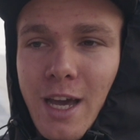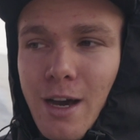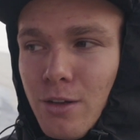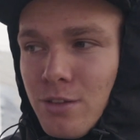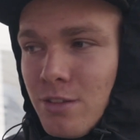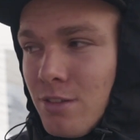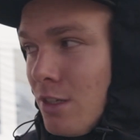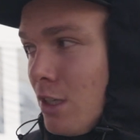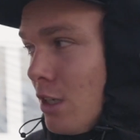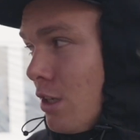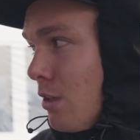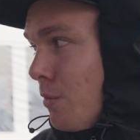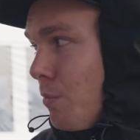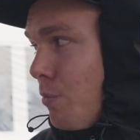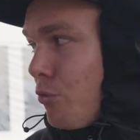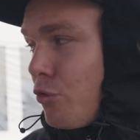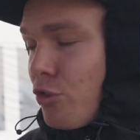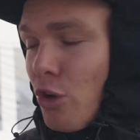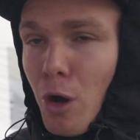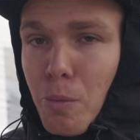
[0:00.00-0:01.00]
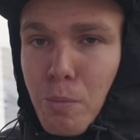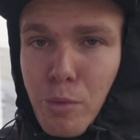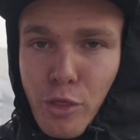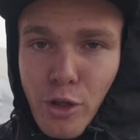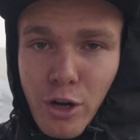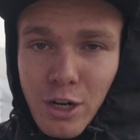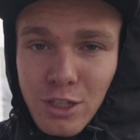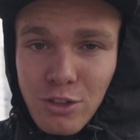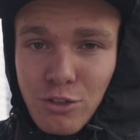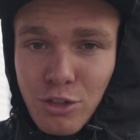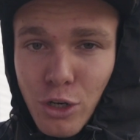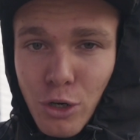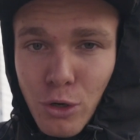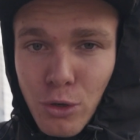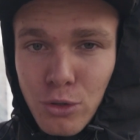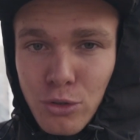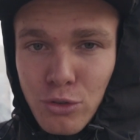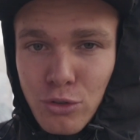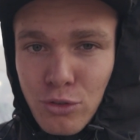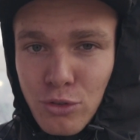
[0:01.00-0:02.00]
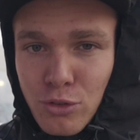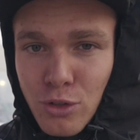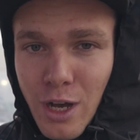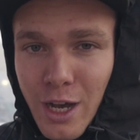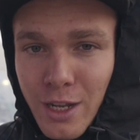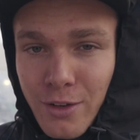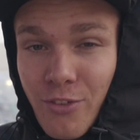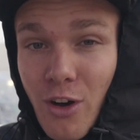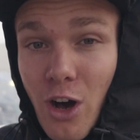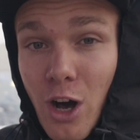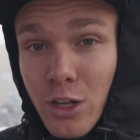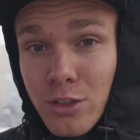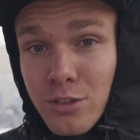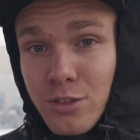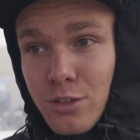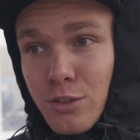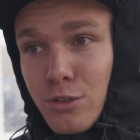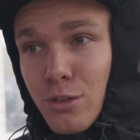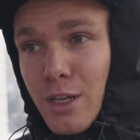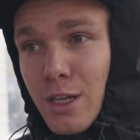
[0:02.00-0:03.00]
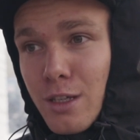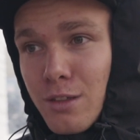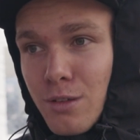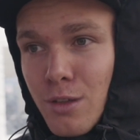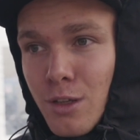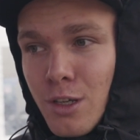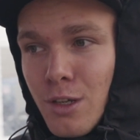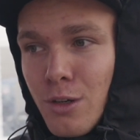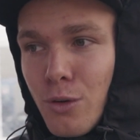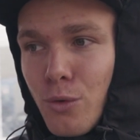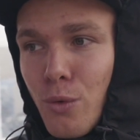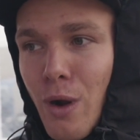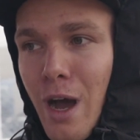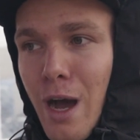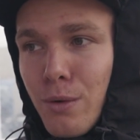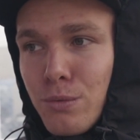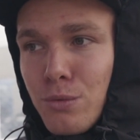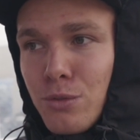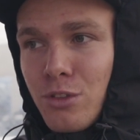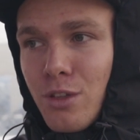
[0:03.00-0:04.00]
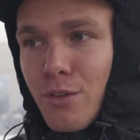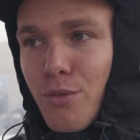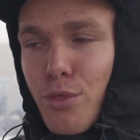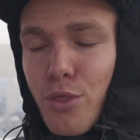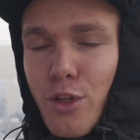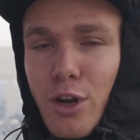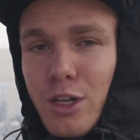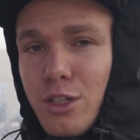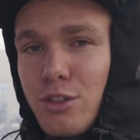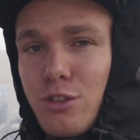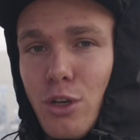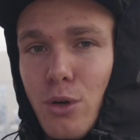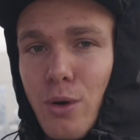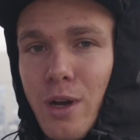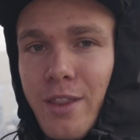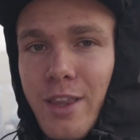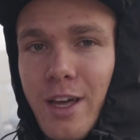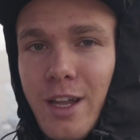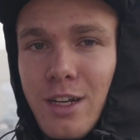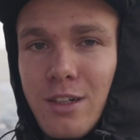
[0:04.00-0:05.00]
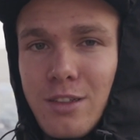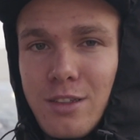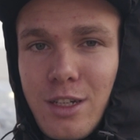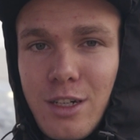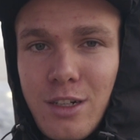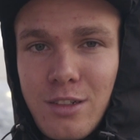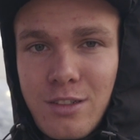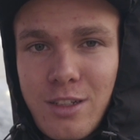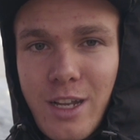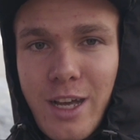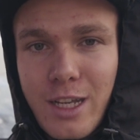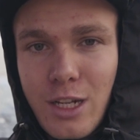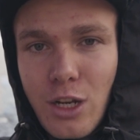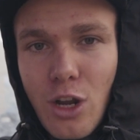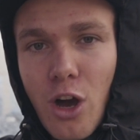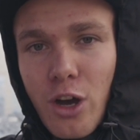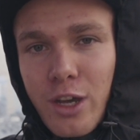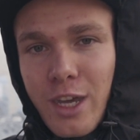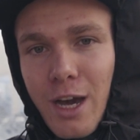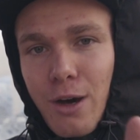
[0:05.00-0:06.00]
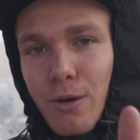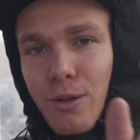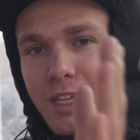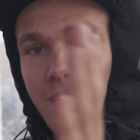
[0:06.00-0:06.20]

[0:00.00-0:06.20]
out top 32 to advance to the rounds of 32 and then it, there's like knockout